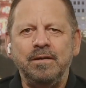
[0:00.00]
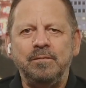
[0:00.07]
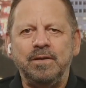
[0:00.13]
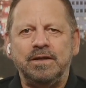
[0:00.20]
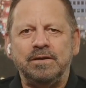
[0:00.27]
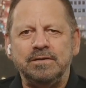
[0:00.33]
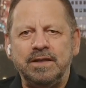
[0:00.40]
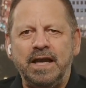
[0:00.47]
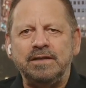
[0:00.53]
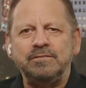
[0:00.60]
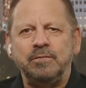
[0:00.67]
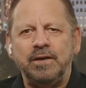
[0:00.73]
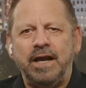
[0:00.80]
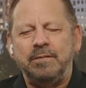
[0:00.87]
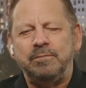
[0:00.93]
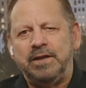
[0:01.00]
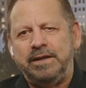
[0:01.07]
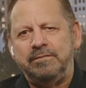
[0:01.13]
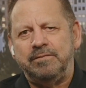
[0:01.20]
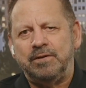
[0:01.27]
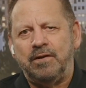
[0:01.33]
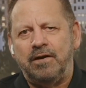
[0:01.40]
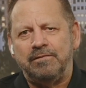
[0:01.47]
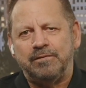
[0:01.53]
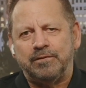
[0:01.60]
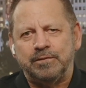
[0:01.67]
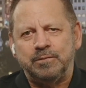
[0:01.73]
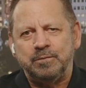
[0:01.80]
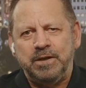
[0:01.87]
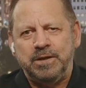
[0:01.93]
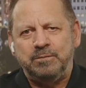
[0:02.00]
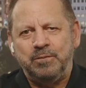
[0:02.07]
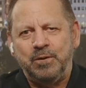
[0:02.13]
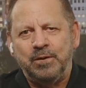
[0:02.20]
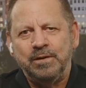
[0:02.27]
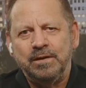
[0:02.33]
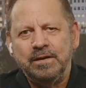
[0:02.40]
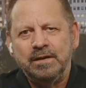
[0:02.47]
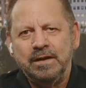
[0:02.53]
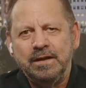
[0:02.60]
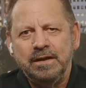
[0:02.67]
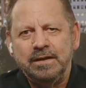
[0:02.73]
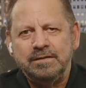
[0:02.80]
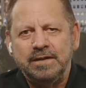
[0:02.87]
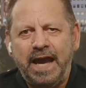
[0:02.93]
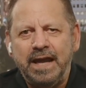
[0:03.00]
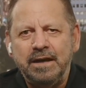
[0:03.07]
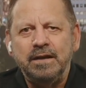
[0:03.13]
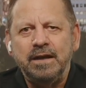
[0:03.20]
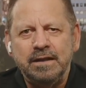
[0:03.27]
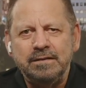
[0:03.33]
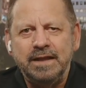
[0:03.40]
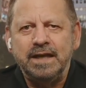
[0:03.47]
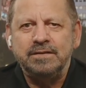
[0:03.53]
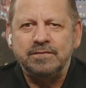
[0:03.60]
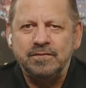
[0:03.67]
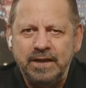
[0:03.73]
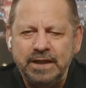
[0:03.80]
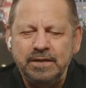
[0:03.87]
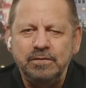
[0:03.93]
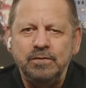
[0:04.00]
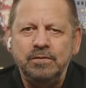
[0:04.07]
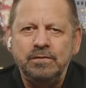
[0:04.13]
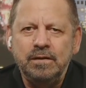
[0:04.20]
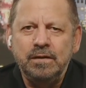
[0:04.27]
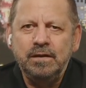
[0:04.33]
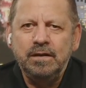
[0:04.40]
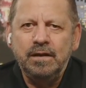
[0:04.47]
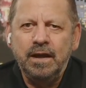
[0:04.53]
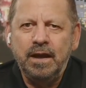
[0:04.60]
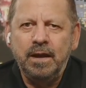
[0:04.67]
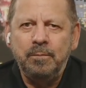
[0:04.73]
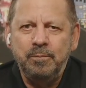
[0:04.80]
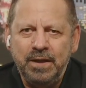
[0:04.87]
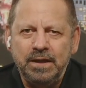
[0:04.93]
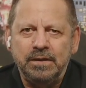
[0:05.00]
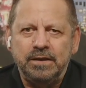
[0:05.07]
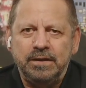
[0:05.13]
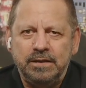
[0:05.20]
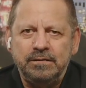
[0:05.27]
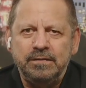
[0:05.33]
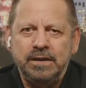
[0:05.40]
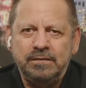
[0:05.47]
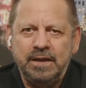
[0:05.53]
because that's what I believe it offers people is that that single ability that